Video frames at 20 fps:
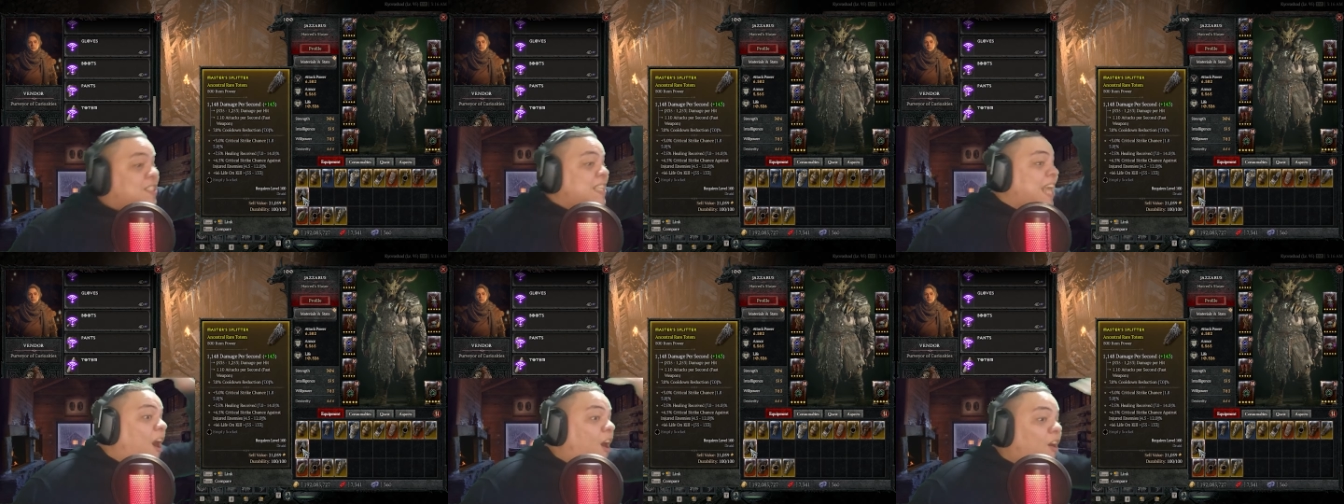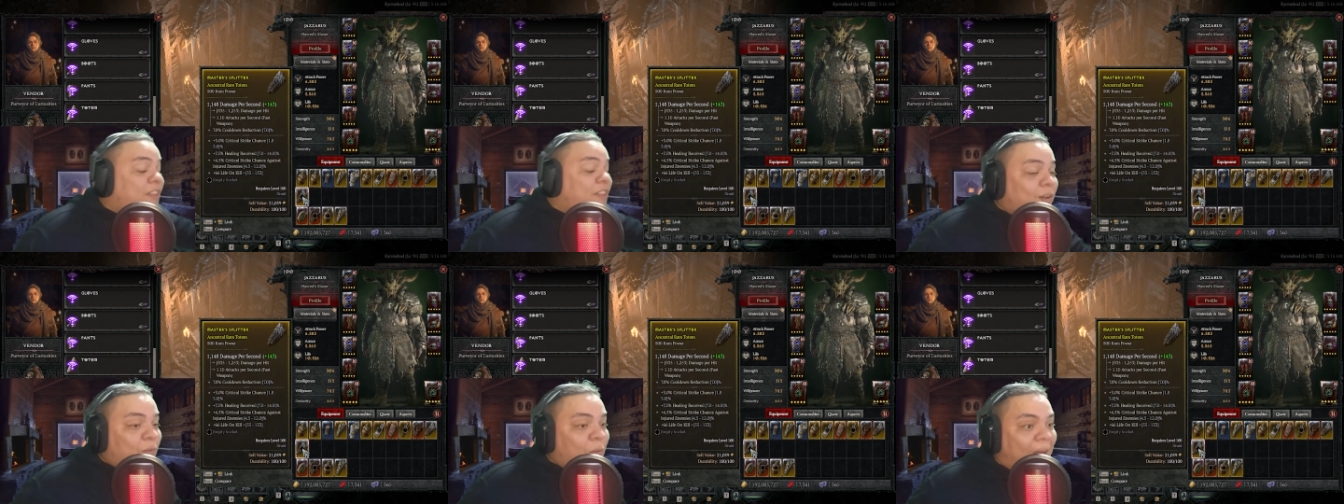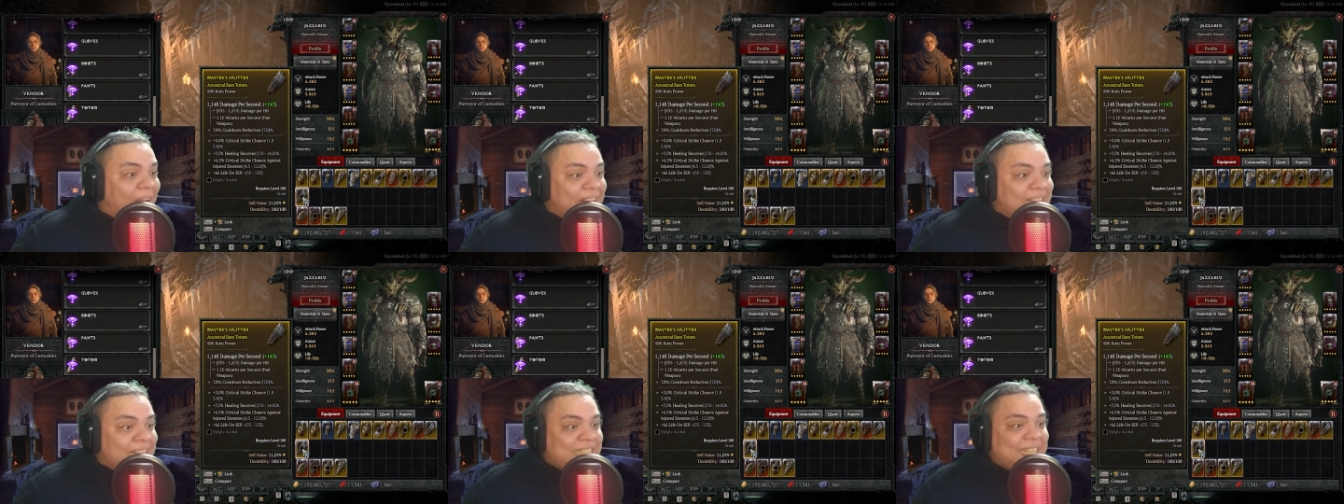the other
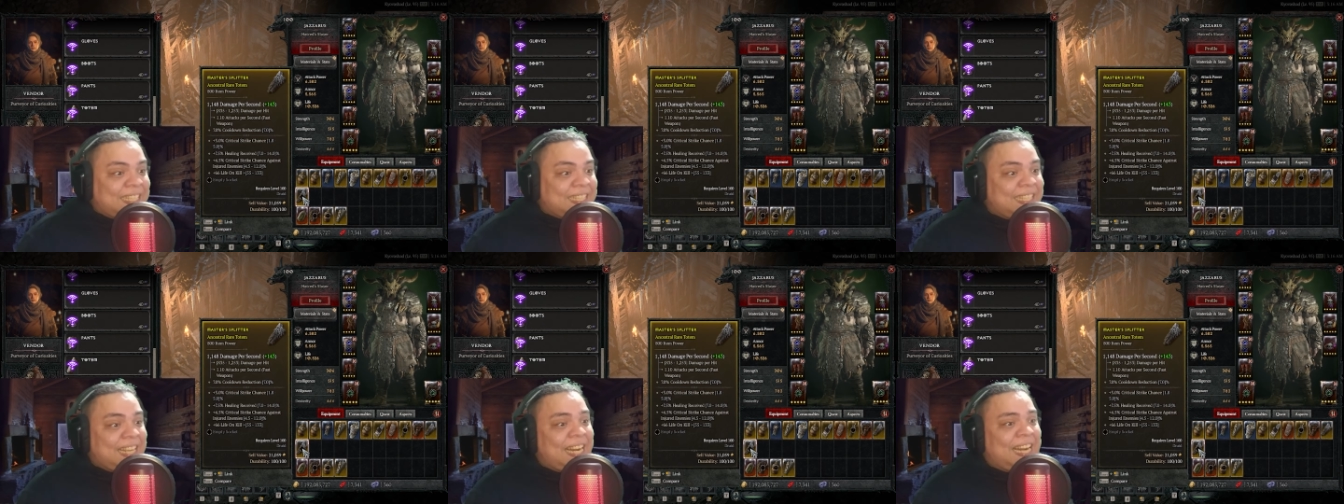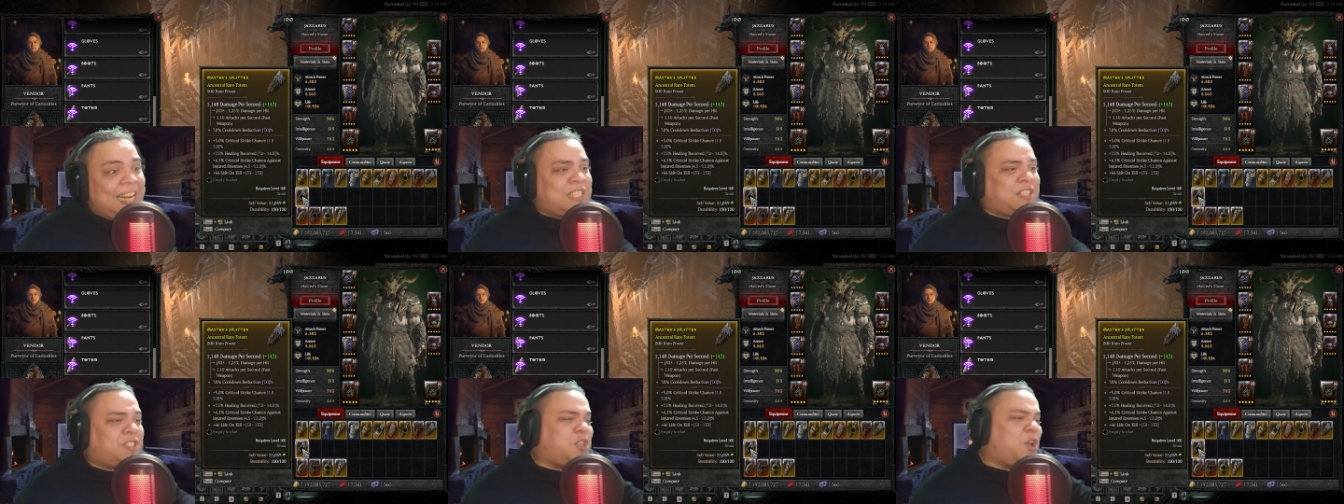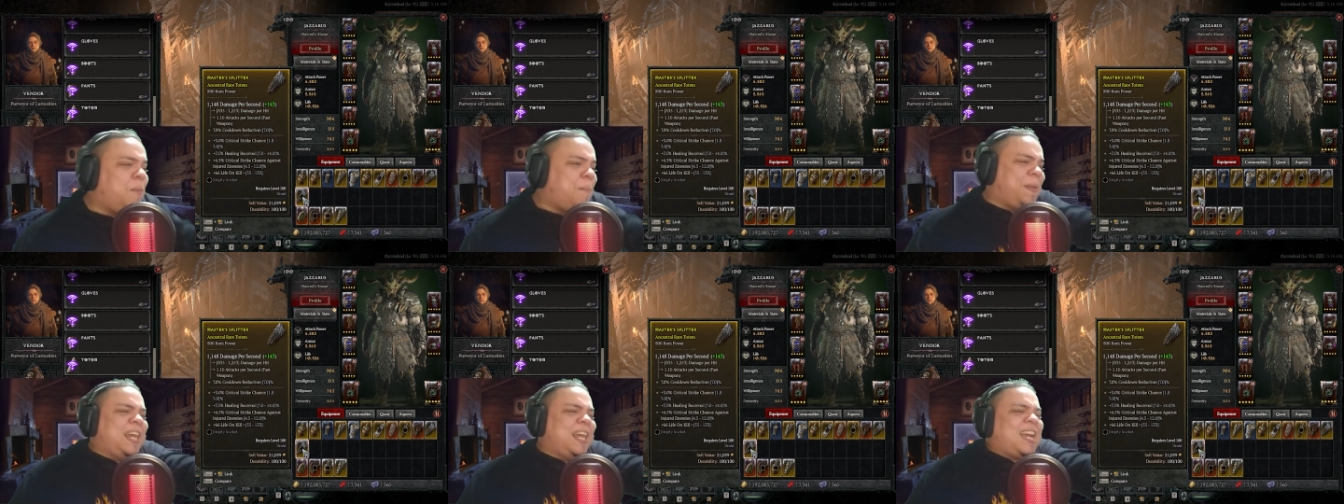one is still stupid,